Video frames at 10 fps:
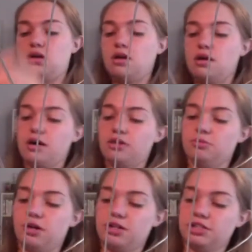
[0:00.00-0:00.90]
other
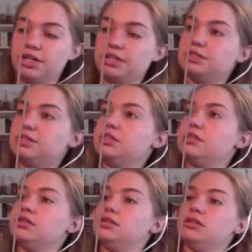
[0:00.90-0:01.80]
projects.
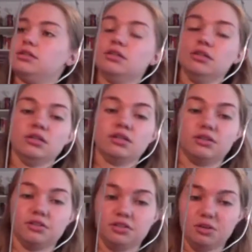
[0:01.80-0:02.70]

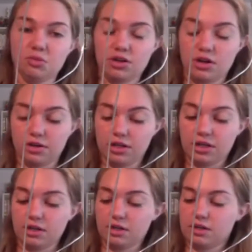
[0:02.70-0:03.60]
They're a little more
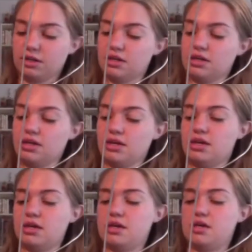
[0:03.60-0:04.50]
gnarly.
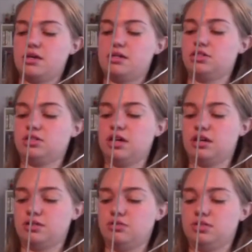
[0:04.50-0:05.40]
And just kind
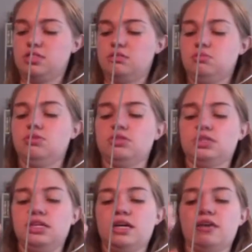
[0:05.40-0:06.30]
of twist them loosely
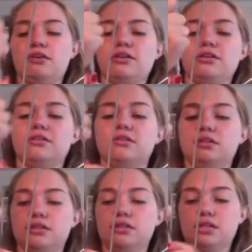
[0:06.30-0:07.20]
together
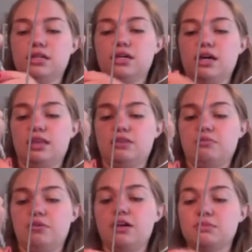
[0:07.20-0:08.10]
at the
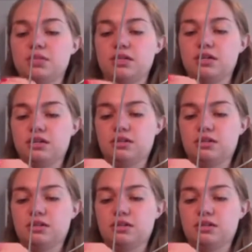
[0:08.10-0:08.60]
bottom here.